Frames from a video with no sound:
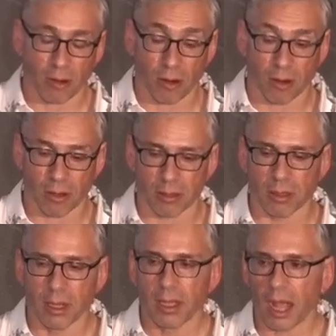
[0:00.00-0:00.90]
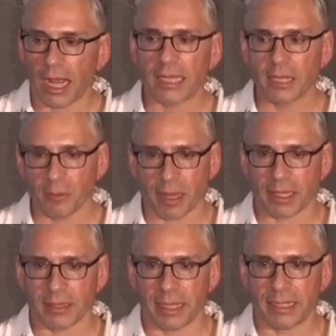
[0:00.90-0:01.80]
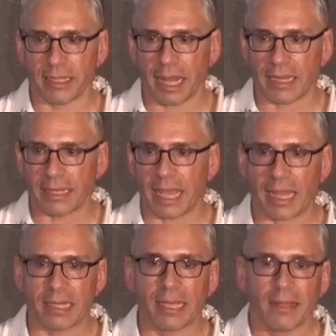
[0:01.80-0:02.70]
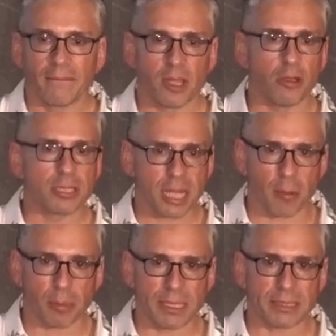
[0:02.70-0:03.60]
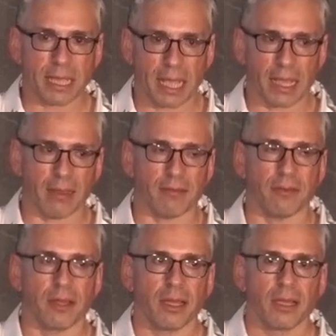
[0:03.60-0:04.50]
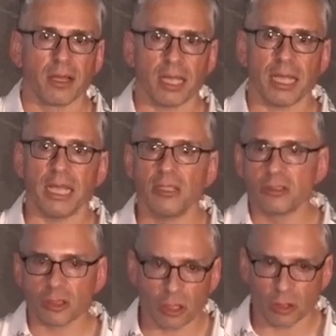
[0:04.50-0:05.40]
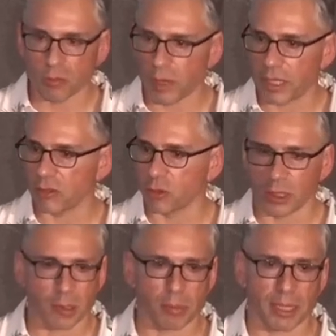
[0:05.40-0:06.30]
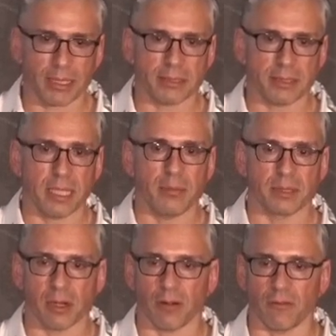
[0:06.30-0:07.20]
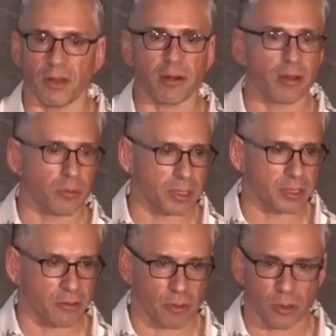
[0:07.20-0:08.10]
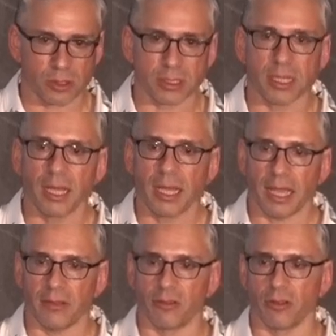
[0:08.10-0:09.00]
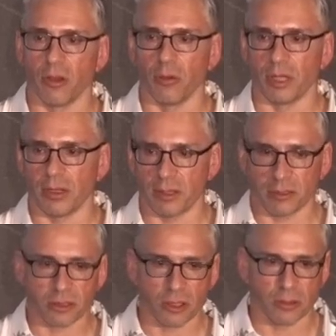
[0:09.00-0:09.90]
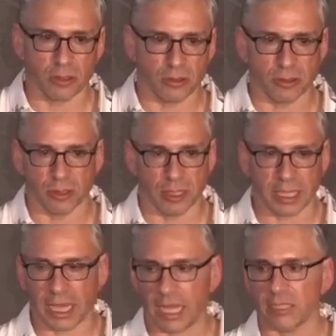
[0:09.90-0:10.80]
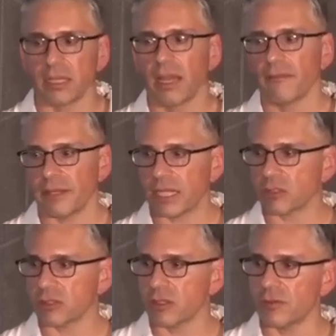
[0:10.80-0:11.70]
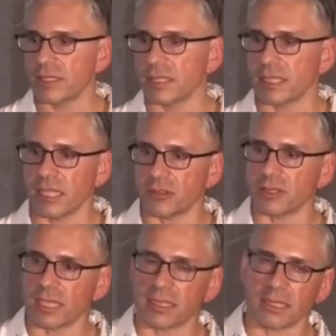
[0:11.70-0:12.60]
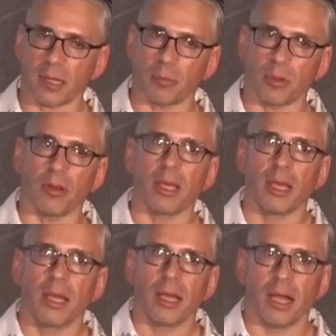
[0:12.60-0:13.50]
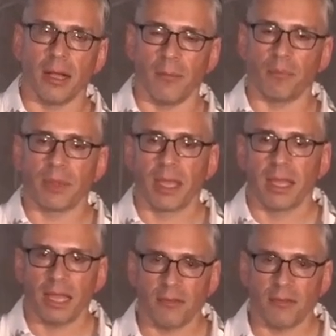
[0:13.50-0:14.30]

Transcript: are highly regulated, and that those companies have internal regulatory compliance teams that are very risk averse and so they're, they're slow to, to engage. Financial services is an interesting example. Um, if